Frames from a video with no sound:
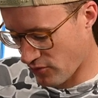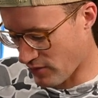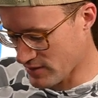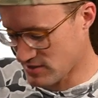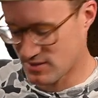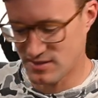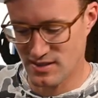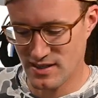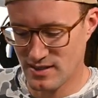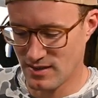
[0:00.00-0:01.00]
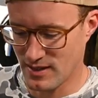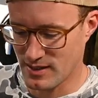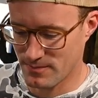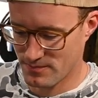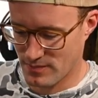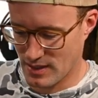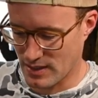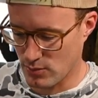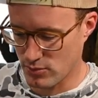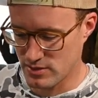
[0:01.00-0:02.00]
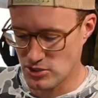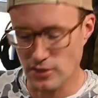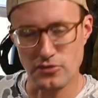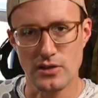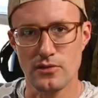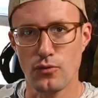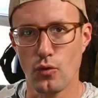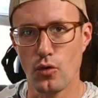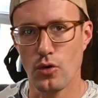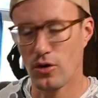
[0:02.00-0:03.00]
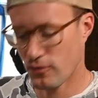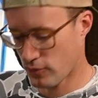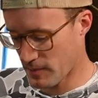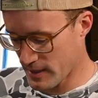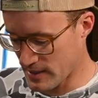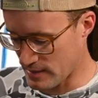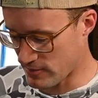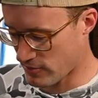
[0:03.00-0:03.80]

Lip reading: So I just decided like I would adjust it for my needs.